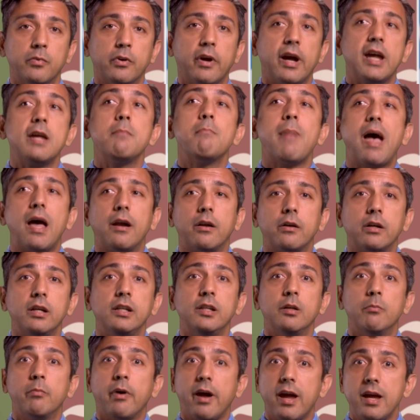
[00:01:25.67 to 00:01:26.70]
gray matter
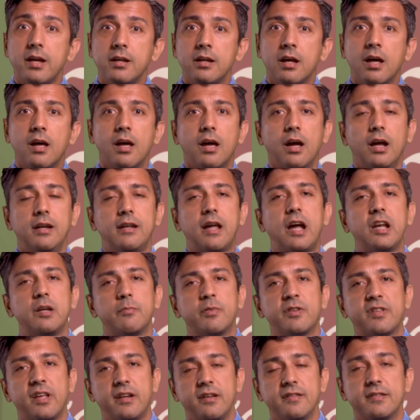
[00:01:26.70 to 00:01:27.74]
in the brain and
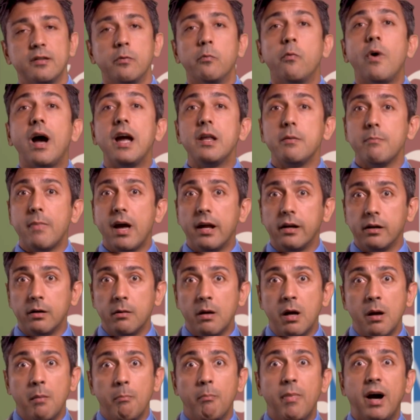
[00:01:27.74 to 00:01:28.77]
90% is the white matter,
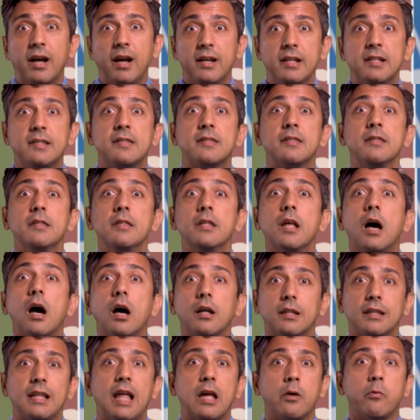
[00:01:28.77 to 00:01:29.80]
but it's
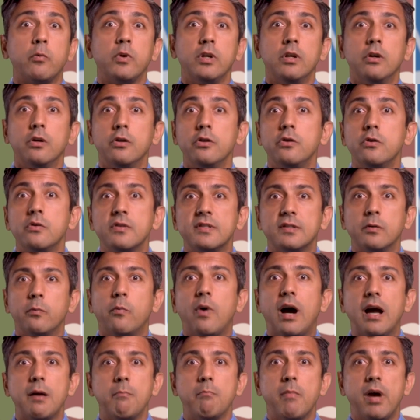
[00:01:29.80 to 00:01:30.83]
not like we don't use the
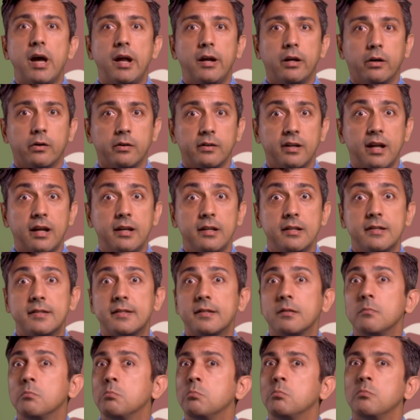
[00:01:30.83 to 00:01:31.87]
white matter or that
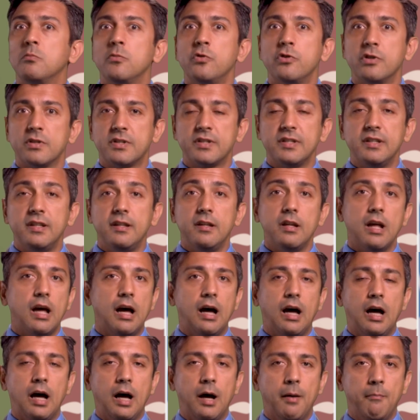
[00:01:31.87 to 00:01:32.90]
it's just
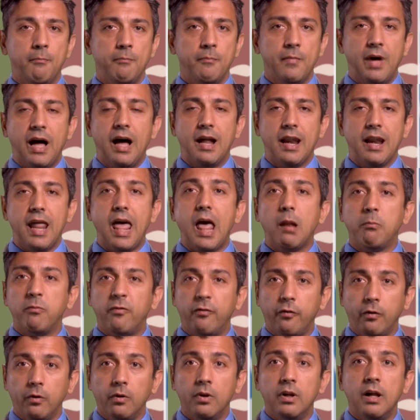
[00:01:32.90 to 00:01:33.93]

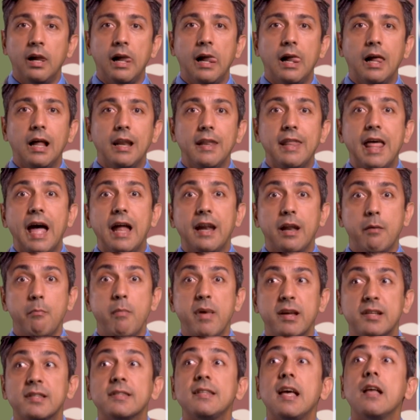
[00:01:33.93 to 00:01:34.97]
unhelpful, then that
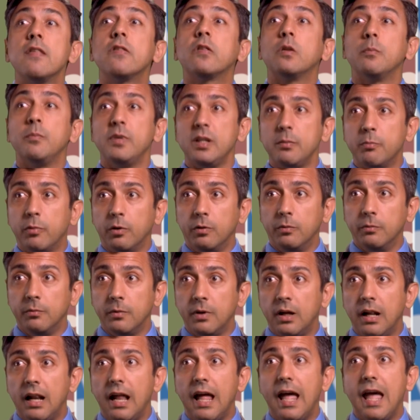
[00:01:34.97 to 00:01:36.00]
makes sense to people,
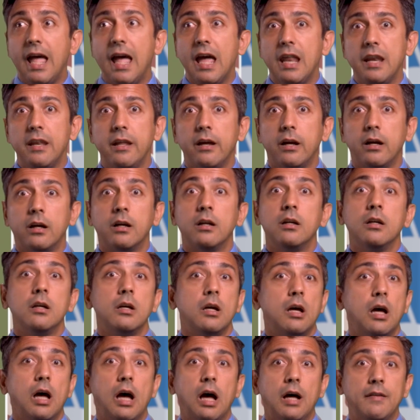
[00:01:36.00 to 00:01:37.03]
and
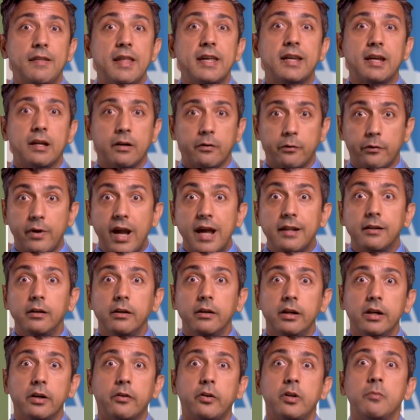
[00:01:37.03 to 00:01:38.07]
they can
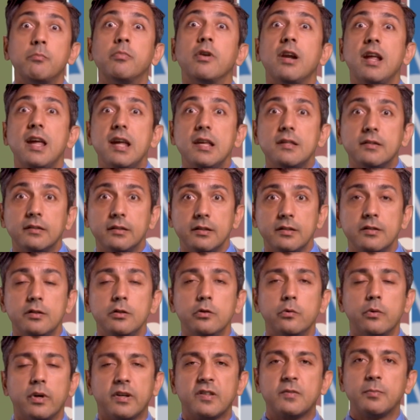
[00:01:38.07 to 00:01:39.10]
readily replace this
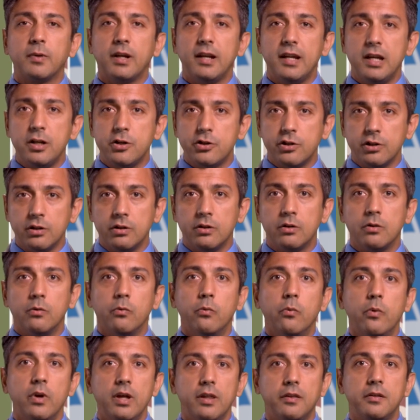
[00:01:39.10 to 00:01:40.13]
new explanation
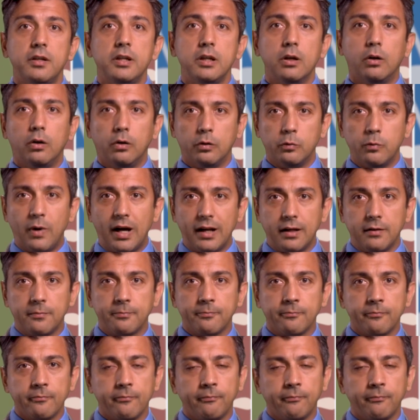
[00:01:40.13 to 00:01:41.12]
with the old one.